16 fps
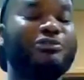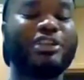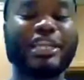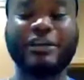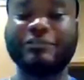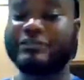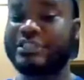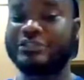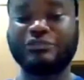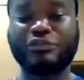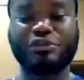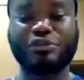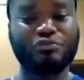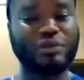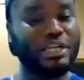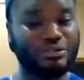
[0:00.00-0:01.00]
left it
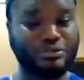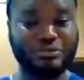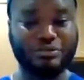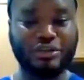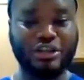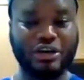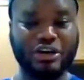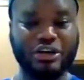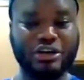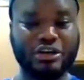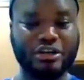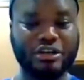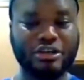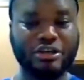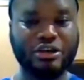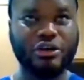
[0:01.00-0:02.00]
for way too long.
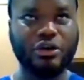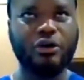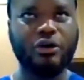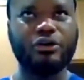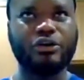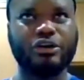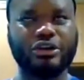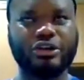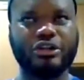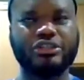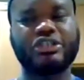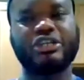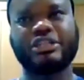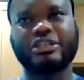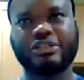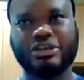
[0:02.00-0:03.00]

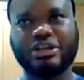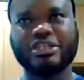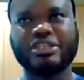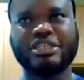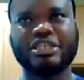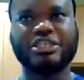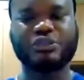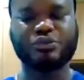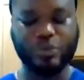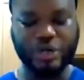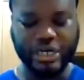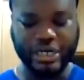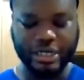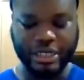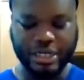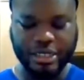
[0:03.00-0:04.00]
The third stage is
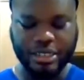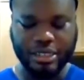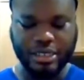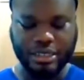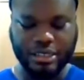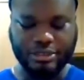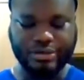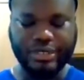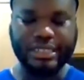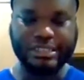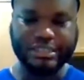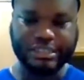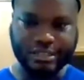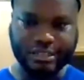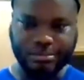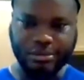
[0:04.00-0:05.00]
where you can
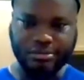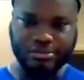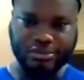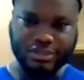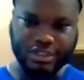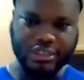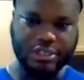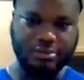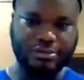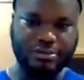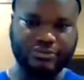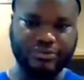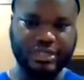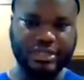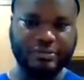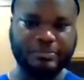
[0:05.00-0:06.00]
see the bubbles on top
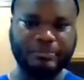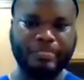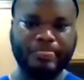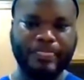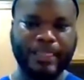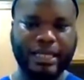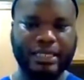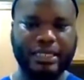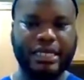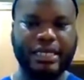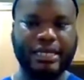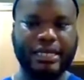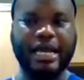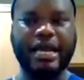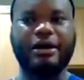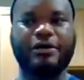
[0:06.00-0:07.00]
of it, and
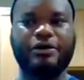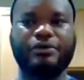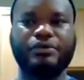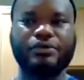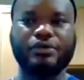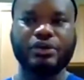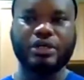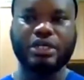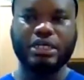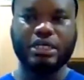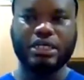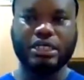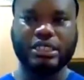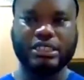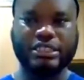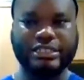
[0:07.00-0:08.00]
then now
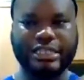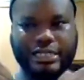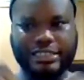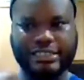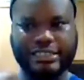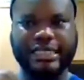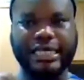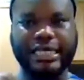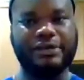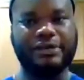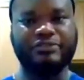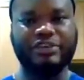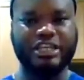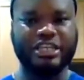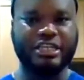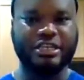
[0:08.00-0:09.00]
it starts
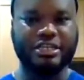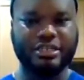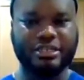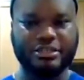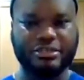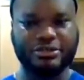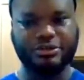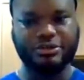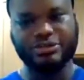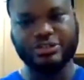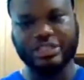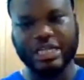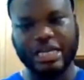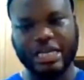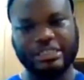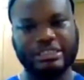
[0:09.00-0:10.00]
caving in. So you
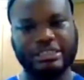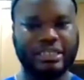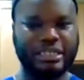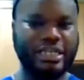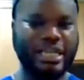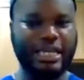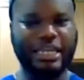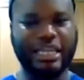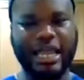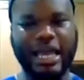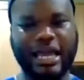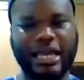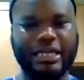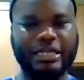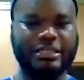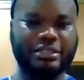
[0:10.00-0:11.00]
start seeing like
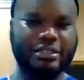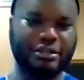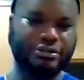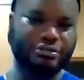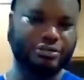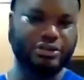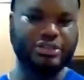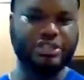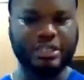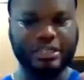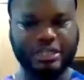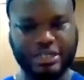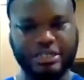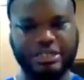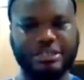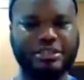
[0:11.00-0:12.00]
lines across, and
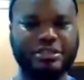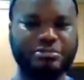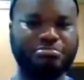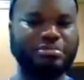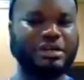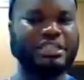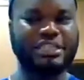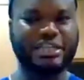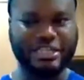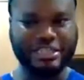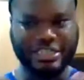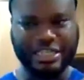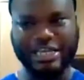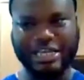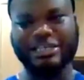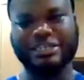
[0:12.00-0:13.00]
then the batter
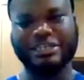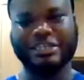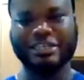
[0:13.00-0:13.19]
is like